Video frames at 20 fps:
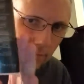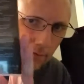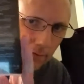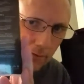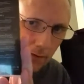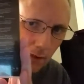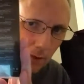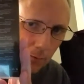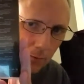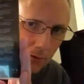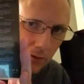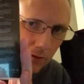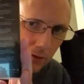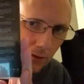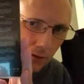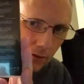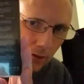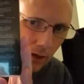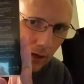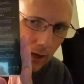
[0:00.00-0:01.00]
it's an
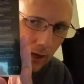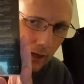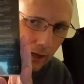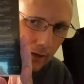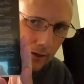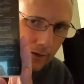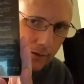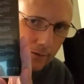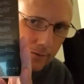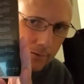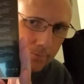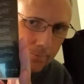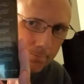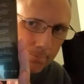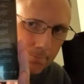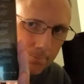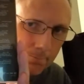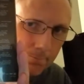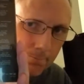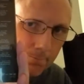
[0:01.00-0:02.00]
episode guide.
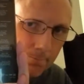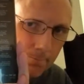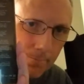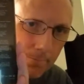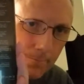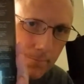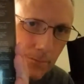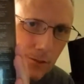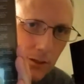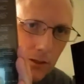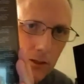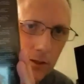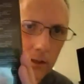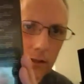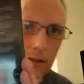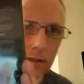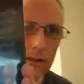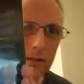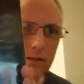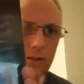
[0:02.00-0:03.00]

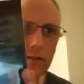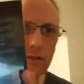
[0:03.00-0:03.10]
This